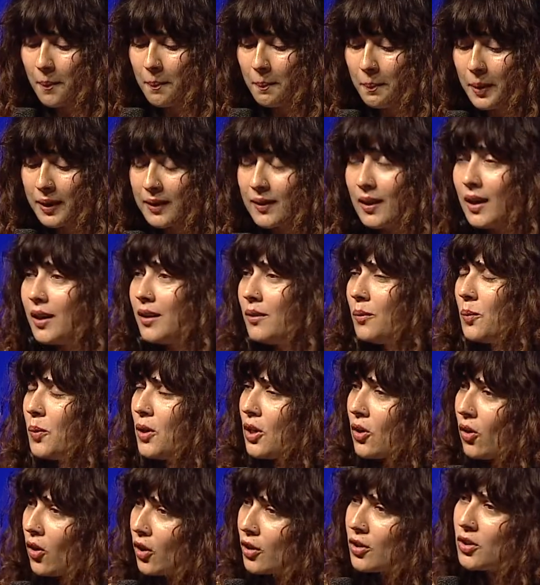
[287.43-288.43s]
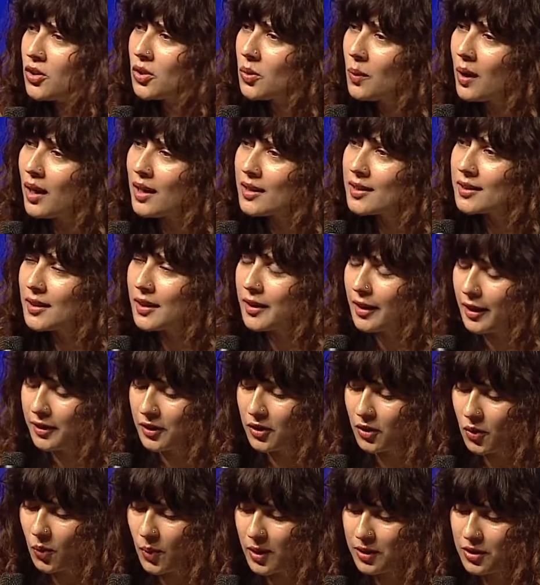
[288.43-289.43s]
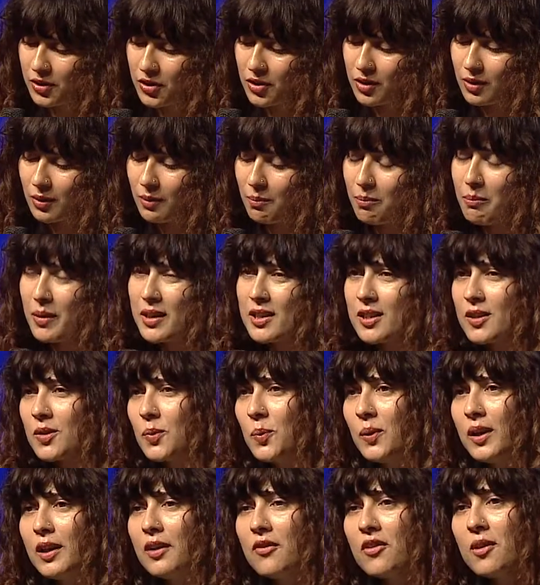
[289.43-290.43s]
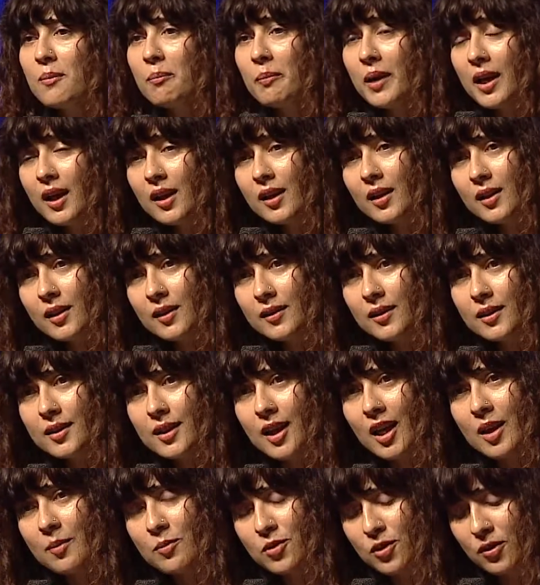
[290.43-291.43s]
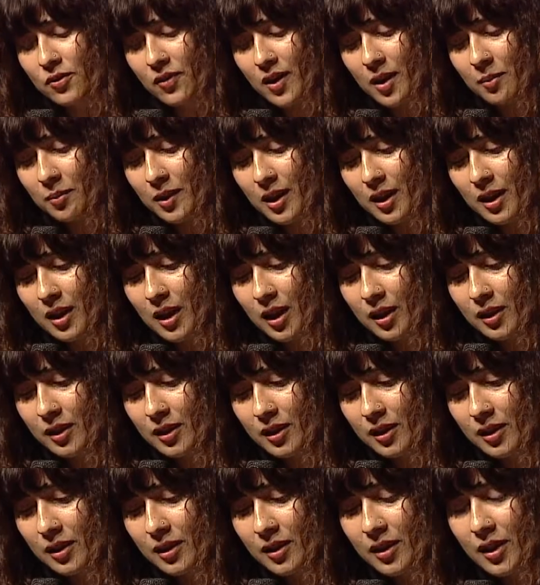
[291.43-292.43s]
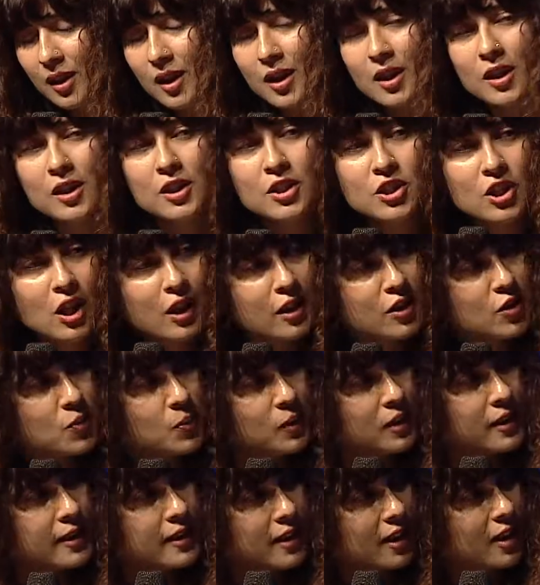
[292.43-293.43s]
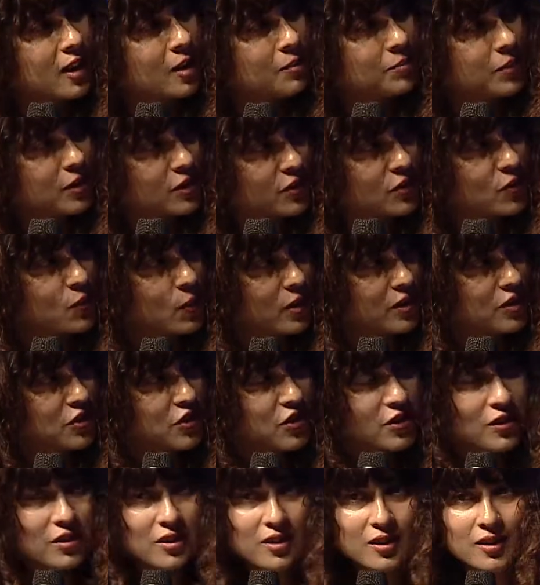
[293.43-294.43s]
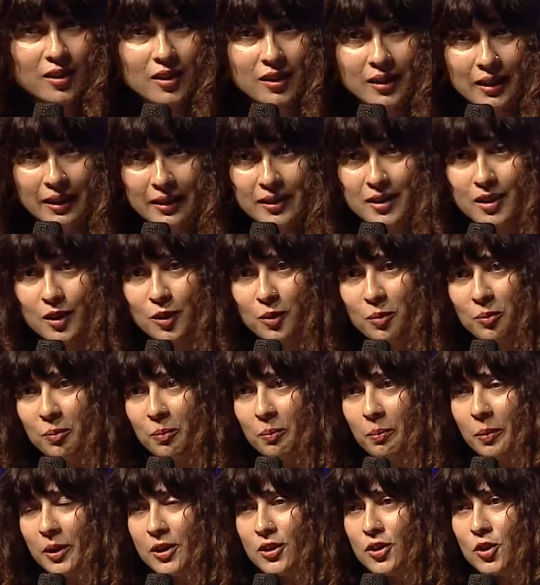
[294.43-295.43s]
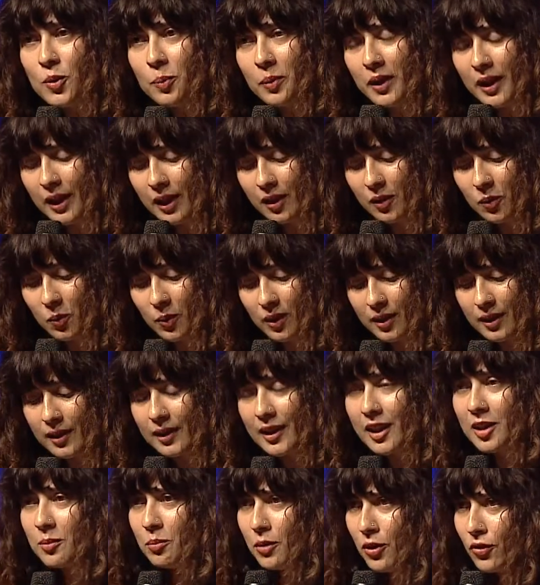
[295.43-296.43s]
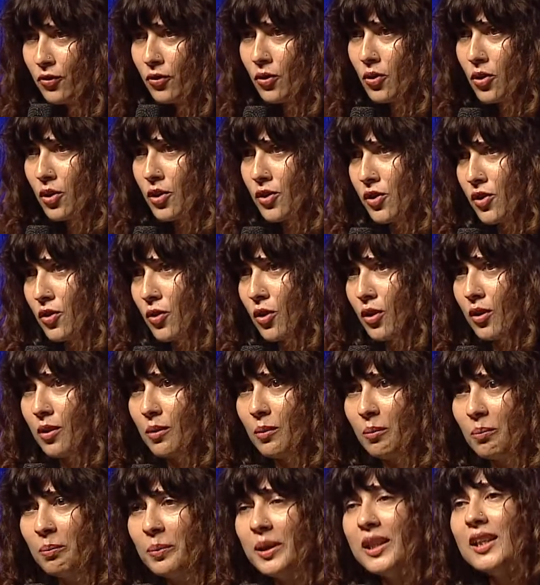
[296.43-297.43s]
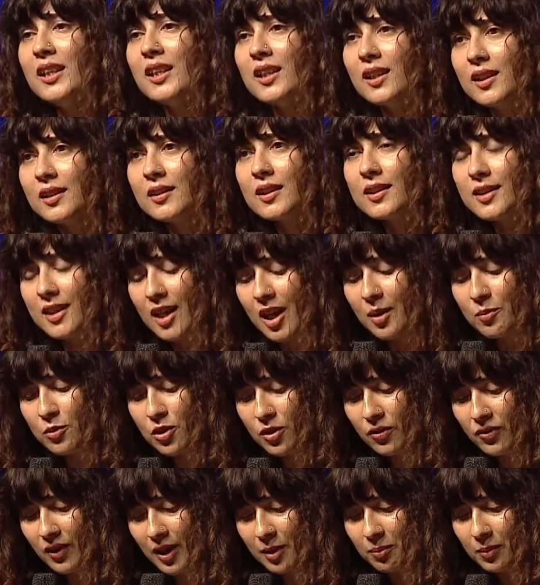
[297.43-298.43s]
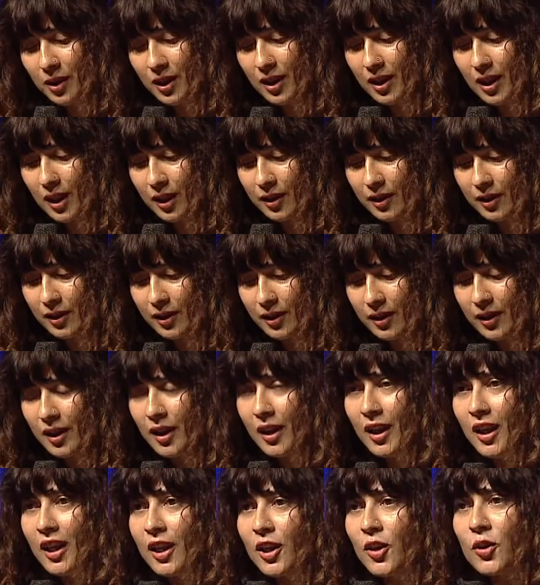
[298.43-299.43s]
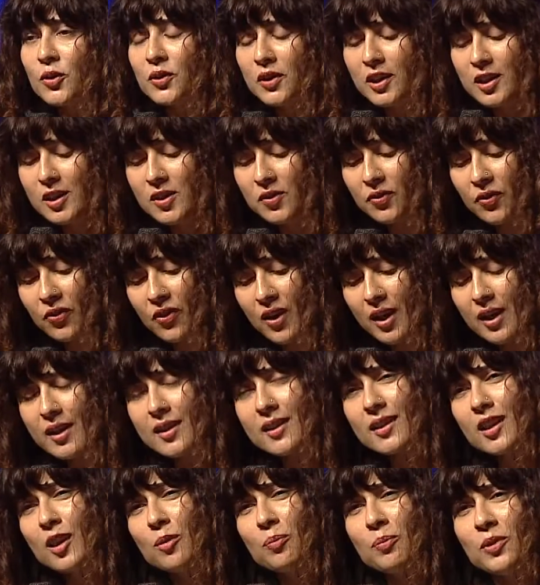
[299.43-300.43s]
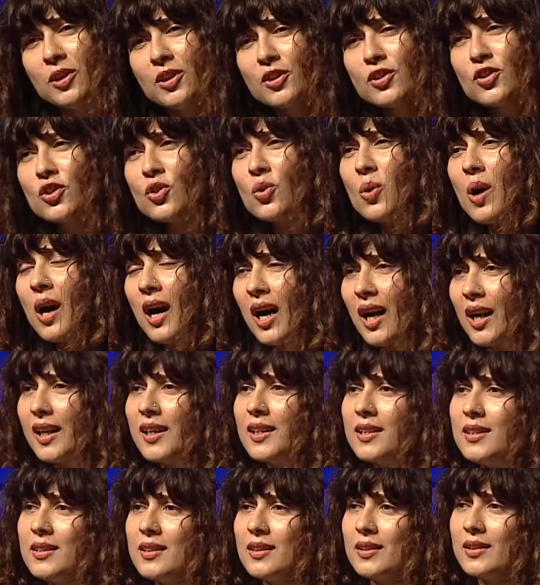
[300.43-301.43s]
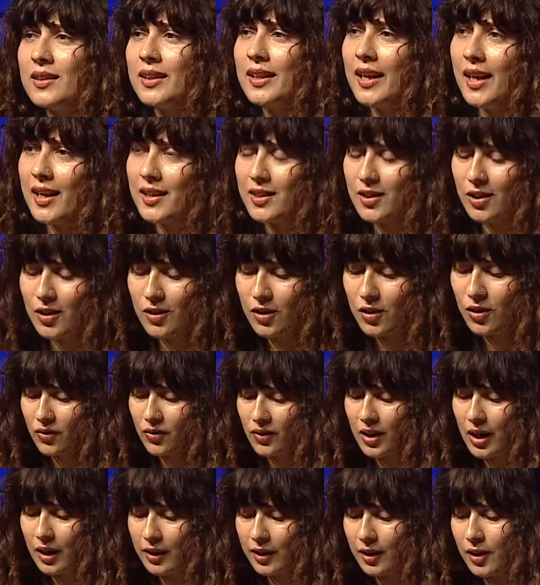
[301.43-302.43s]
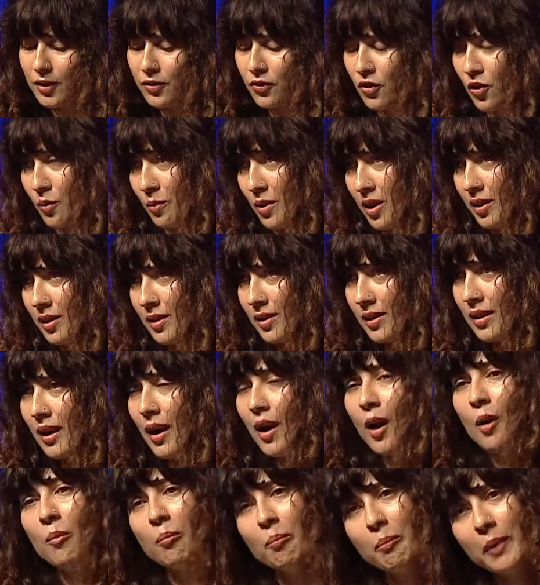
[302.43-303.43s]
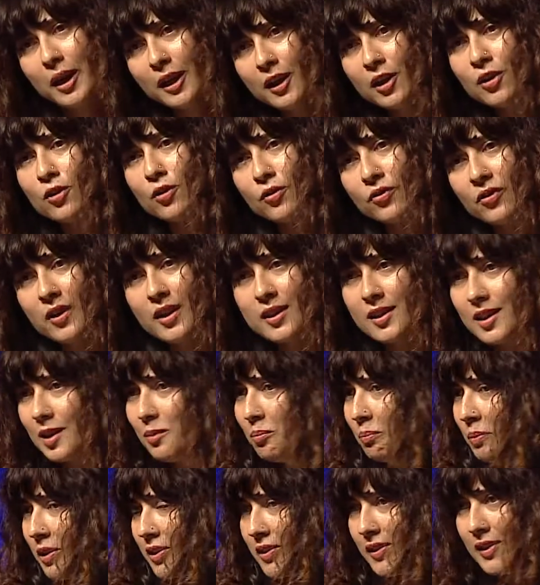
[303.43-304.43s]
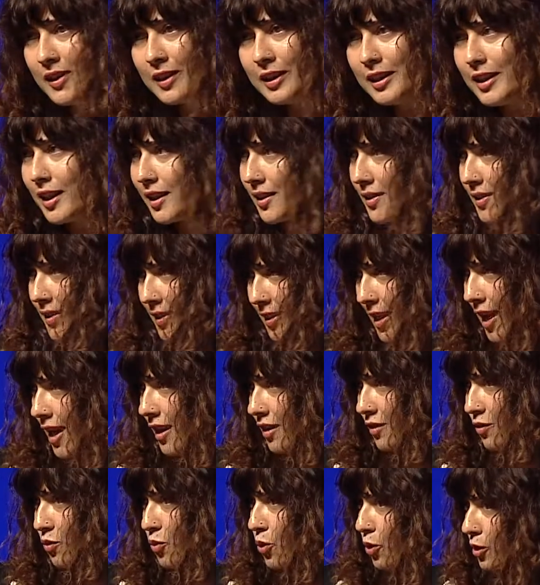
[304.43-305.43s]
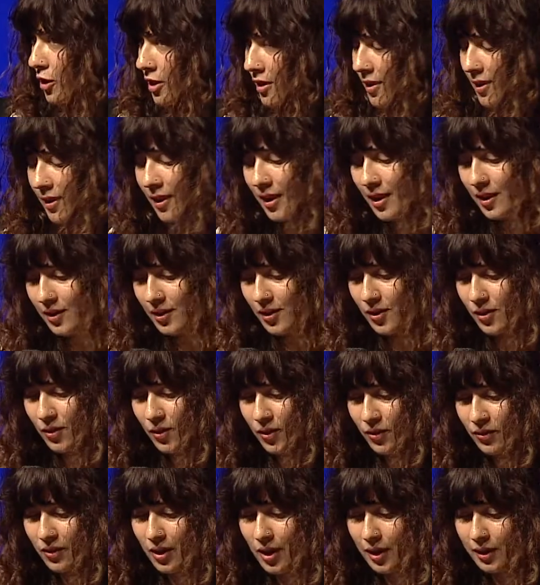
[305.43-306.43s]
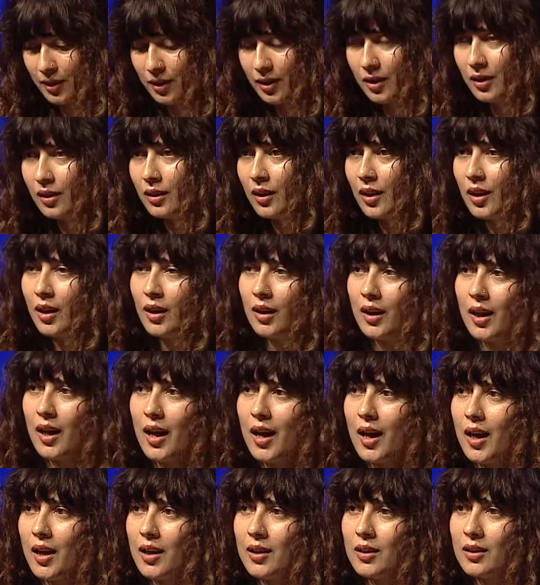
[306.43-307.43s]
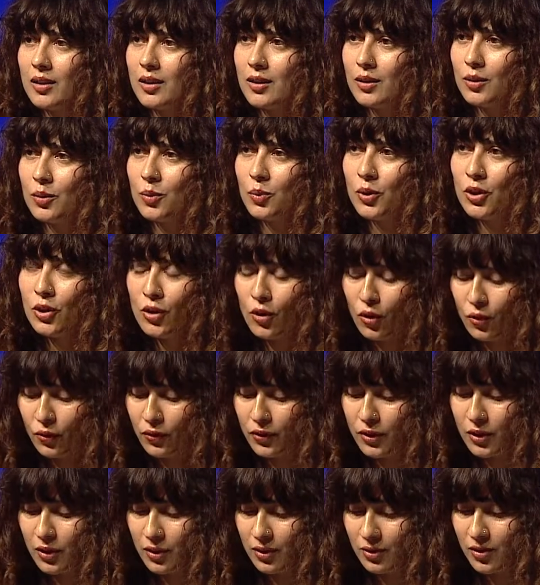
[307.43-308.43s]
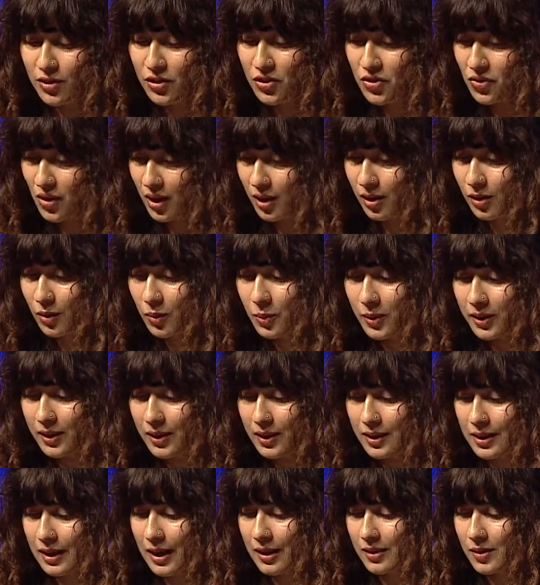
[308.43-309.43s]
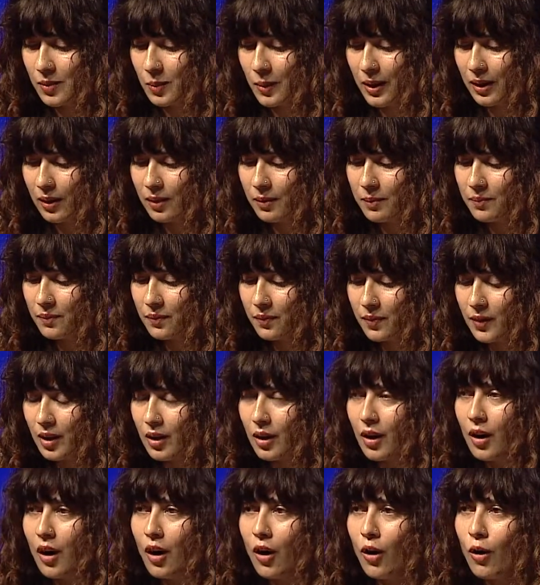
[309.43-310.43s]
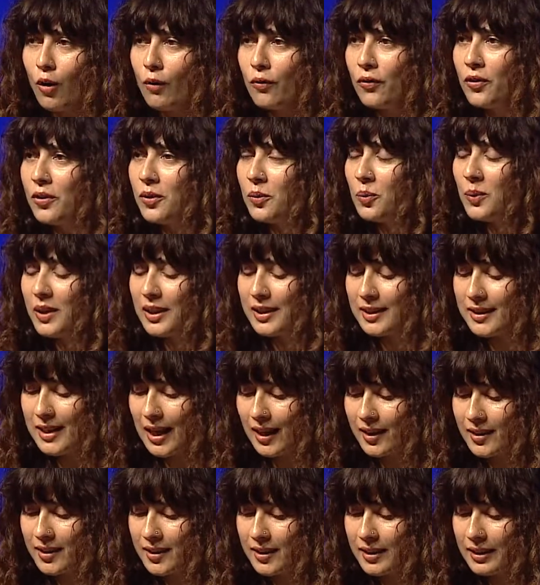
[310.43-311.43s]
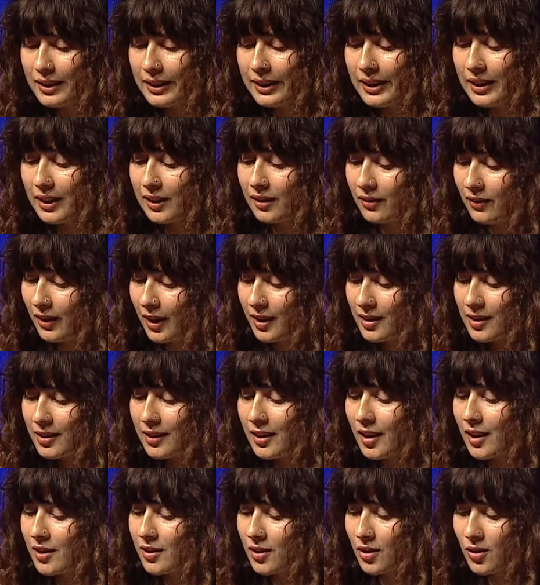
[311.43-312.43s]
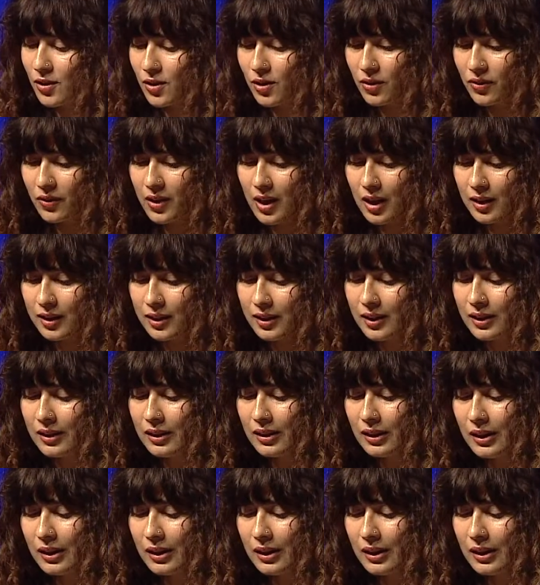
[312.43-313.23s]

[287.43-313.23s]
But then we ought to ask another question. Must we remain in the times of M.K. Gandhi? Shaj will take up this question later, but to begin with, let me focus on being in the times of M.K. Gandhi. Now, this phrase appears to hide the essence Gandhi from us. Many of us implicitly understand what is the essence of Gandhi, and we often struggle with it as well. Often we tactically evade the essence of Gandhi.